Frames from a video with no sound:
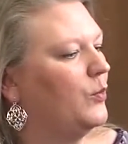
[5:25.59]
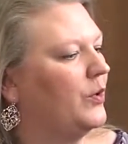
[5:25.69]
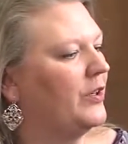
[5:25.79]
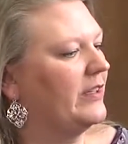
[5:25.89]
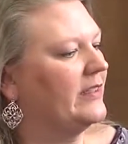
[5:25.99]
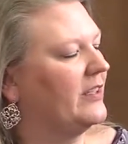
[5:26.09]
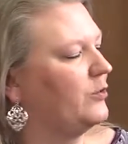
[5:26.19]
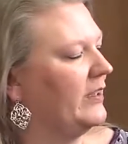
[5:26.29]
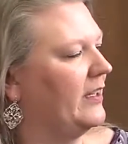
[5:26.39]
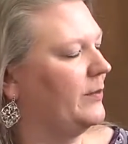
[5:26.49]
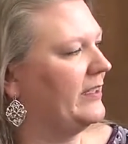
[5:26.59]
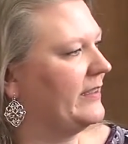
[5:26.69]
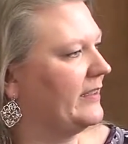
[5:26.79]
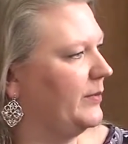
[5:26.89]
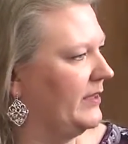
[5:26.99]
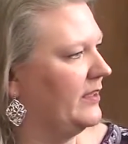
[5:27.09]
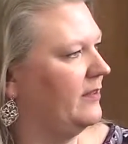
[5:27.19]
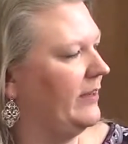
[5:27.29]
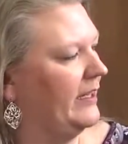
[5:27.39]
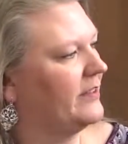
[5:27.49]
We're already scheduled out about 6 months in
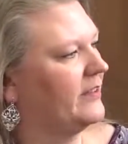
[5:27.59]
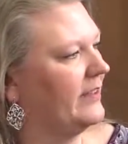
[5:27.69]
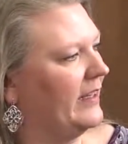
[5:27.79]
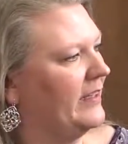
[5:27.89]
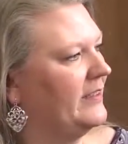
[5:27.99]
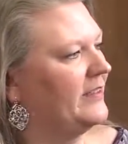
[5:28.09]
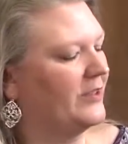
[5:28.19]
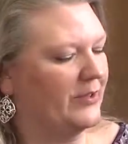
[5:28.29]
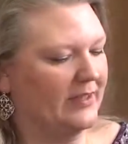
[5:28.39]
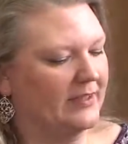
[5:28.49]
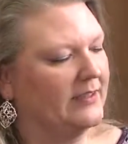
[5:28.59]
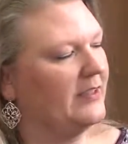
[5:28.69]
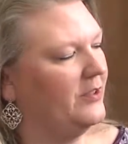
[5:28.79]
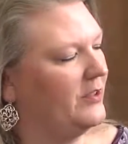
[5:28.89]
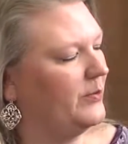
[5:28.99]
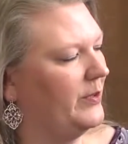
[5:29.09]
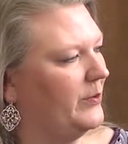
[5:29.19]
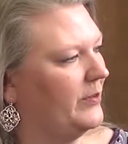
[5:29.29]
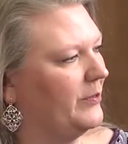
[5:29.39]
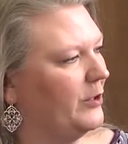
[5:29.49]
advance on that, so that continues to be
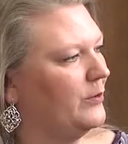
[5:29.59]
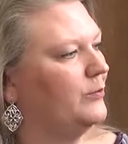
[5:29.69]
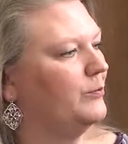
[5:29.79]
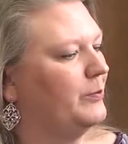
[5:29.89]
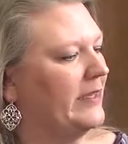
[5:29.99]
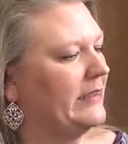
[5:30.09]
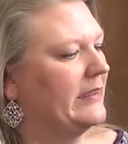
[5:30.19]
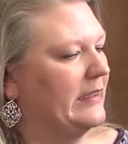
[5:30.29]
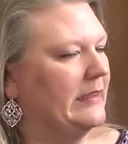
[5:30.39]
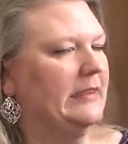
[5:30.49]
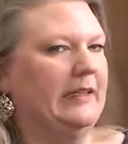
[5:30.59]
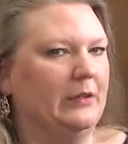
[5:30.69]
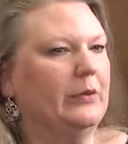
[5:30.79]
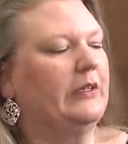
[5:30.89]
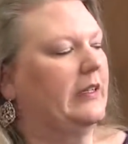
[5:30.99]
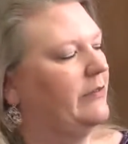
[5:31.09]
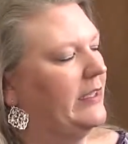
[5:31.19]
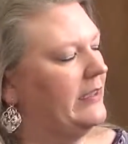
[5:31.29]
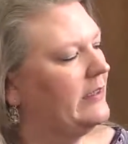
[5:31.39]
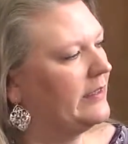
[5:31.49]
one of our best attended networking
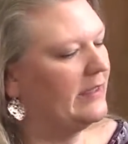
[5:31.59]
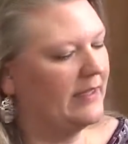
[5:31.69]
events.